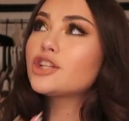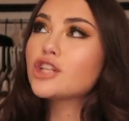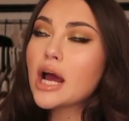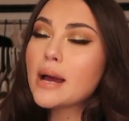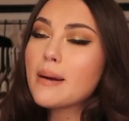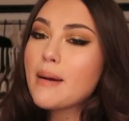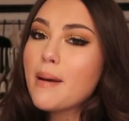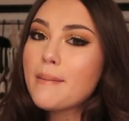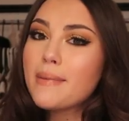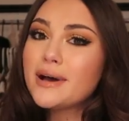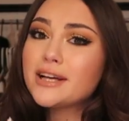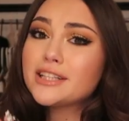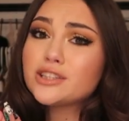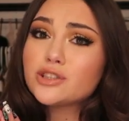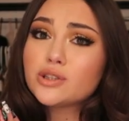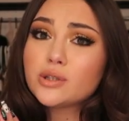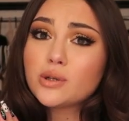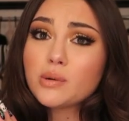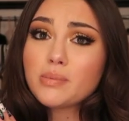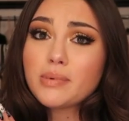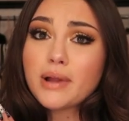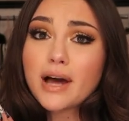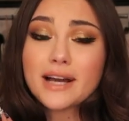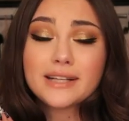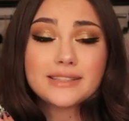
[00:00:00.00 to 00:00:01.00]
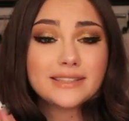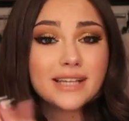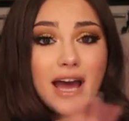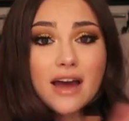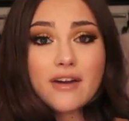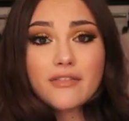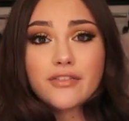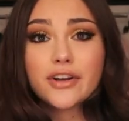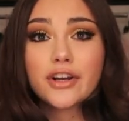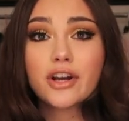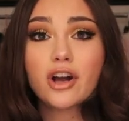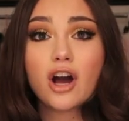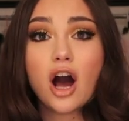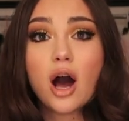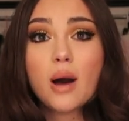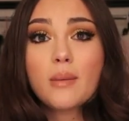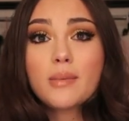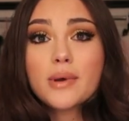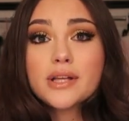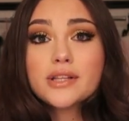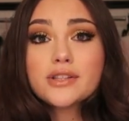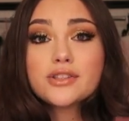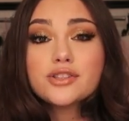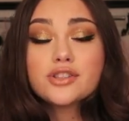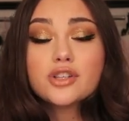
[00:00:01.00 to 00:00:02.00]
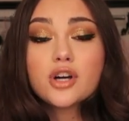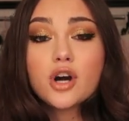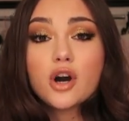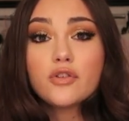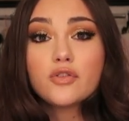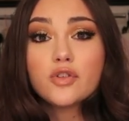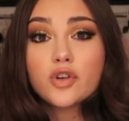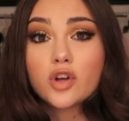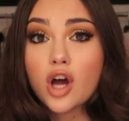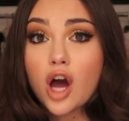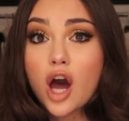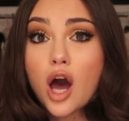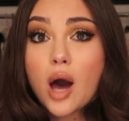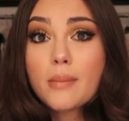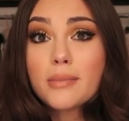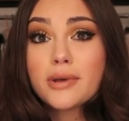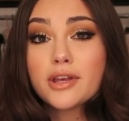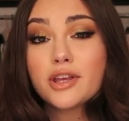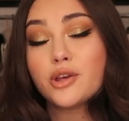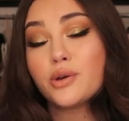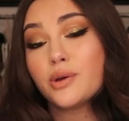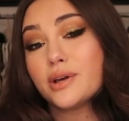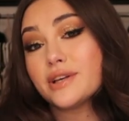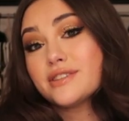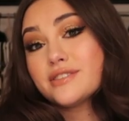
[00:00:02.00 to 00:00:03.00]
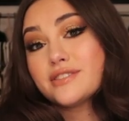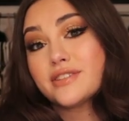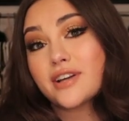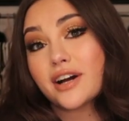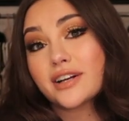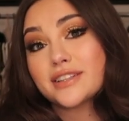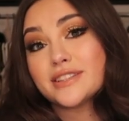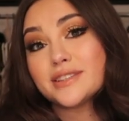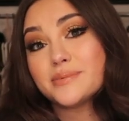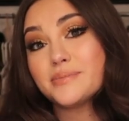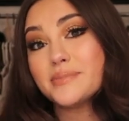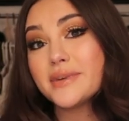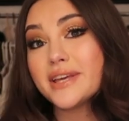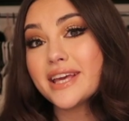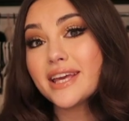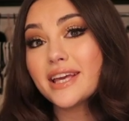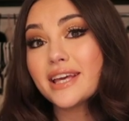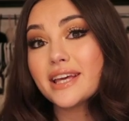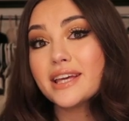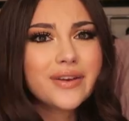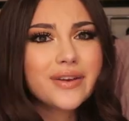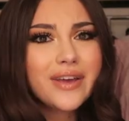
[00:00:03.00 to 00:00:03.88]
I try my best to reply to every comment, so if you comment, you get to talk to me.